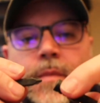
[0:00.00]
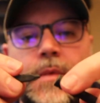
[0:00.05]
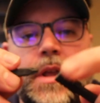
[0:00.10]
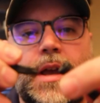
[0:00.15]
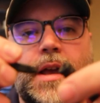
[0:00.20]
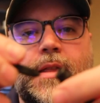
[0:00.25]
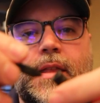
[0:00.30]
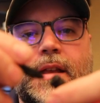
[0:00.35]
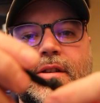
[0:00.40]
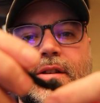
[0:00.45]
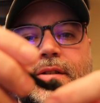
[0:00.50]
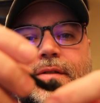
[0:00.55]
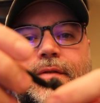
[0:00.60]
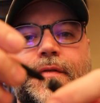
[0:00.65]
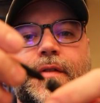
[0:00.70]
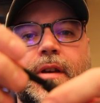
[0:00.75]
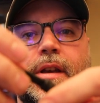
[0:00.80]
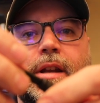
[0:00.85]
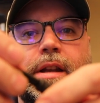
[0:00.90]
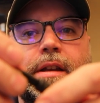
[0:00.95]
And they just
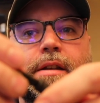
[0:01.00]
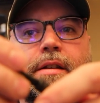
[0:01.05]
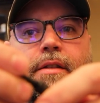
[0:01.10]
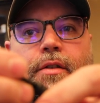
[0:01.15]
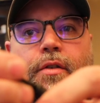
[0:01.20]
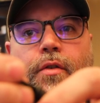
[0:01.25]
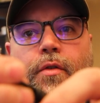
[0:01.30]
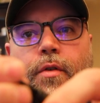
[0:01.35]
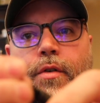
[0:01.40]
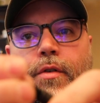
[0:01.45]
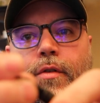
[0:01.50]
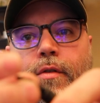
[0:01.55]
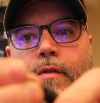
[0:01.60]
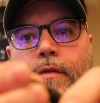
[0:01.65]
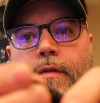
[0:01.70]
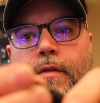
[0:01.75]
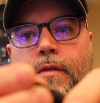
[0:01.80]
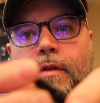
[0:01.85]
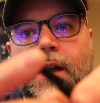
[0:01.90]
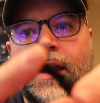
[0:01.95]
fit into the
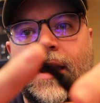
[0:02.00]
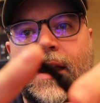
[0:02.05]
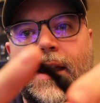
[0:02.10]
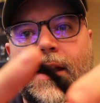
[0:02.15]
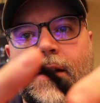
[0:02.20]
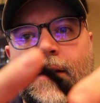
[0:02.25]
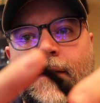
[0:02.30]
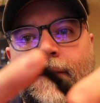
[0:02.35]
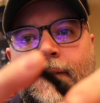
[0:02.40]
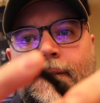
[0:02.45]
groove right here.